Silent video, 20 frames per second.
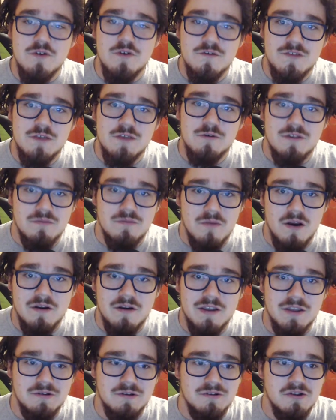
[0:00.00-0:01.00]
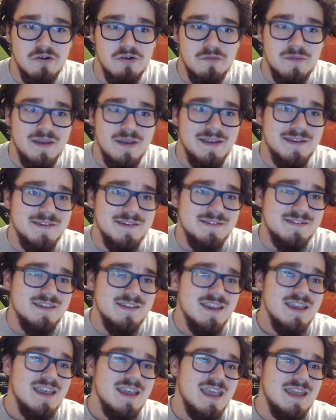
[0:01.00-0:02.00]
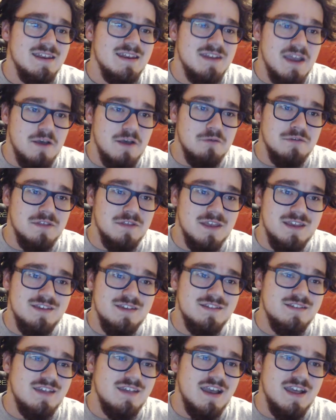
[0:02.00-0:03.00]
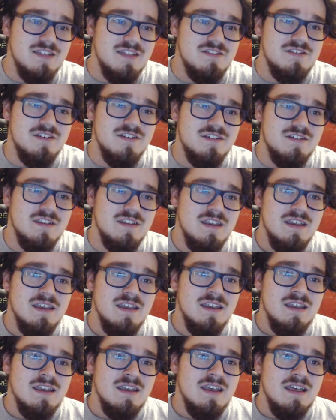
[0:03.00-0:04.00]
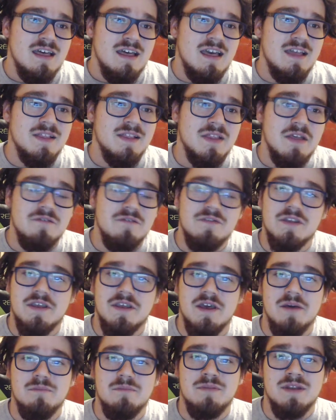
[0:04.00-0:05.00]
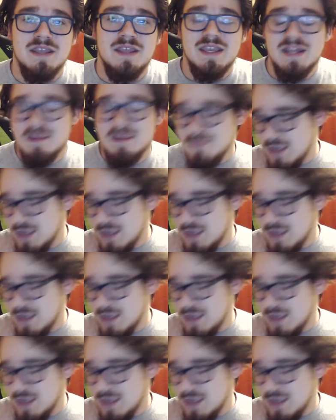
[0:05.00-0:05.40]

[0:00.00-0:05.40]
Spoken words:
with Mario Lopez, and now this. I love the company, and it makes